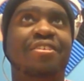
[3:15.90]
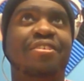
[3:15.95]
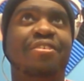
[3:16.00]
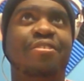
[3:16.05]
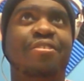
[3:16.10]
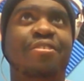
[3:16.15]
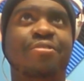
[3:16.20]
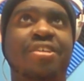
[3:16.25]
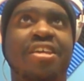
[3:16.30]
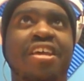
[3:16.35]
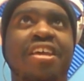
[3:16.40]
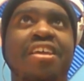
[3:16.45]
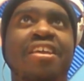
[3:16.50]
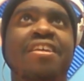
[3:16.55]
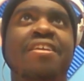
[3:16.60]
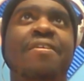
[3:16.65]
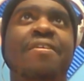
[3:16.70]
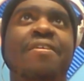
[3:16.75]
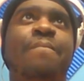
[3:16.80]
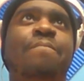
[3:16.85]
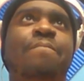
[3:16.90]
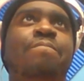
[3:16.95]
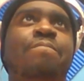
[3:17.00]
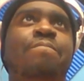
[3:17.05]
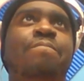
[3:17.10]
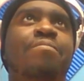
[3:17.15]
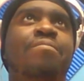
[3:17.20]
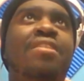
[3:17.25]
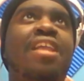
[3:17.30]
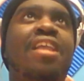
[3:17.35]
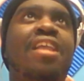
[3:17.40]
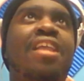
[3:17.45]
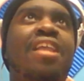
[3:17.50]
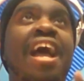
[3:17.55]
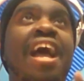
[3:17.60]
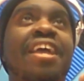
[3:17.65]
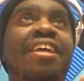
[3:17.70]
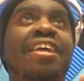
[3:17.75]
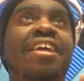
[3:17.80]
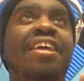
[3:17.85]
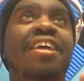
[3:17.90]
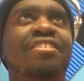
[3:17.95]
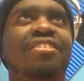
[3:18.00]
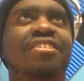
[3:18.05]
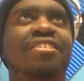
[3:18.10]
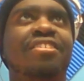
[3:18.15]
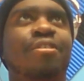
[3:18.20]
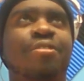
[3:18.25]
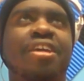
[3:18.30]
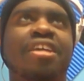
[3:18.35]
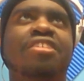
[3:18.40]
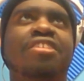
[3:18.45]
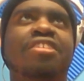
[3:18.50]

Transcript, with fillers: Okay. I okay,